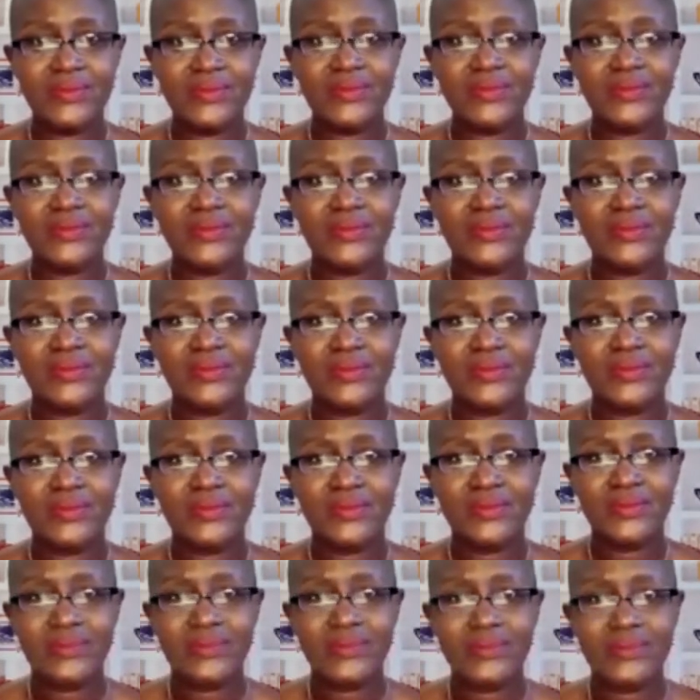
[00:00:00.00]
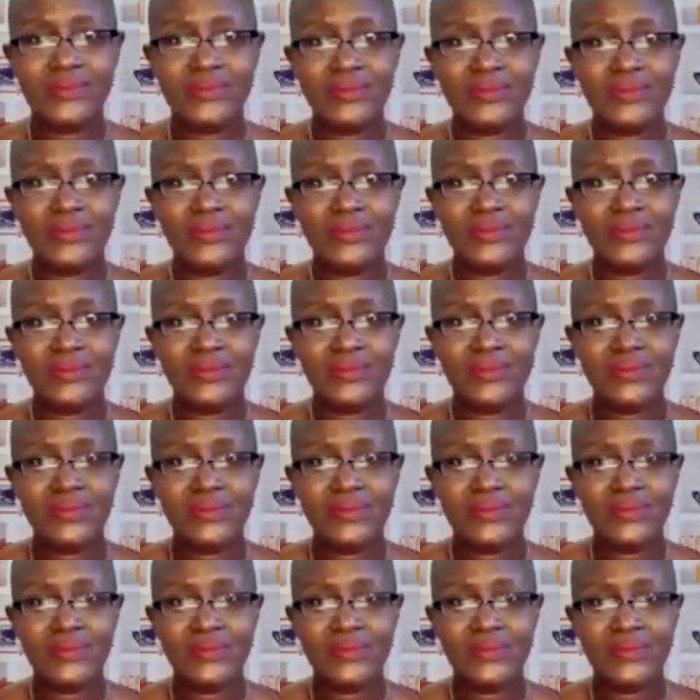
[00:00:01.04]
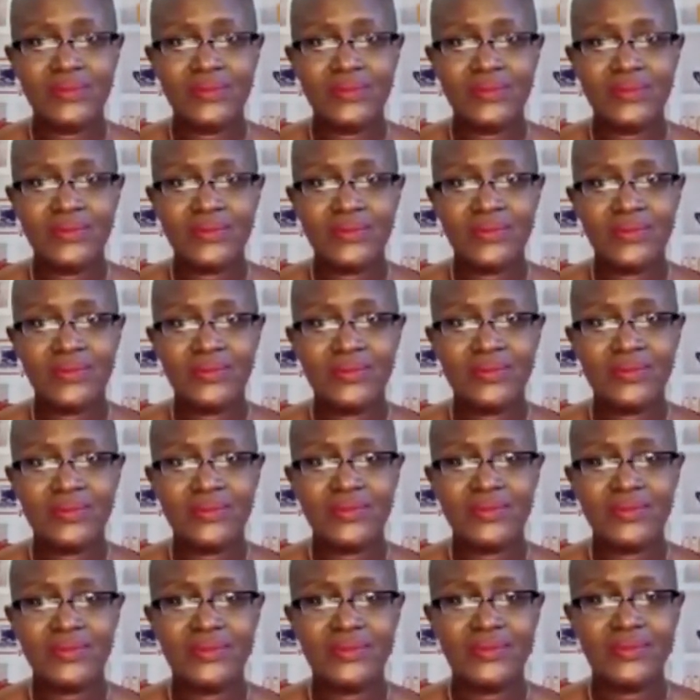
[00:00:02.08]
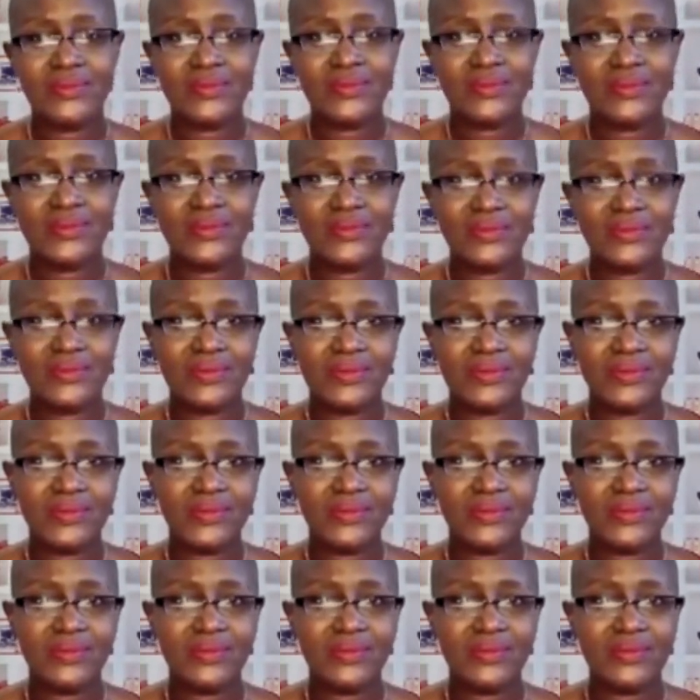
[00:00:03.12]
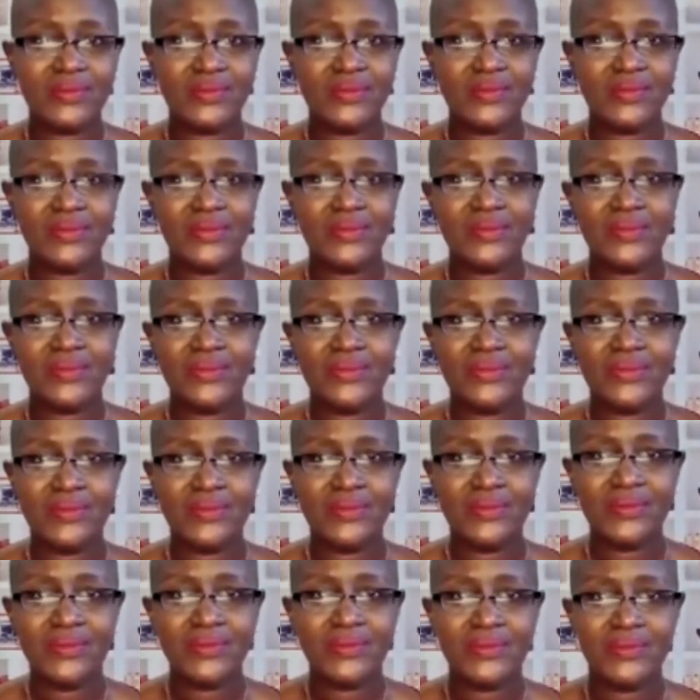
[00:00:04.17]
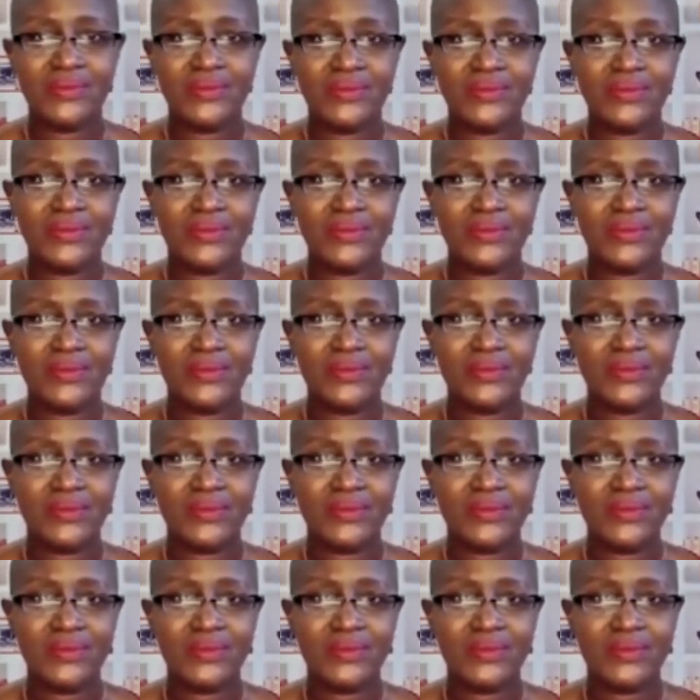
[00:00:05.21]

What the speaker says: (silent)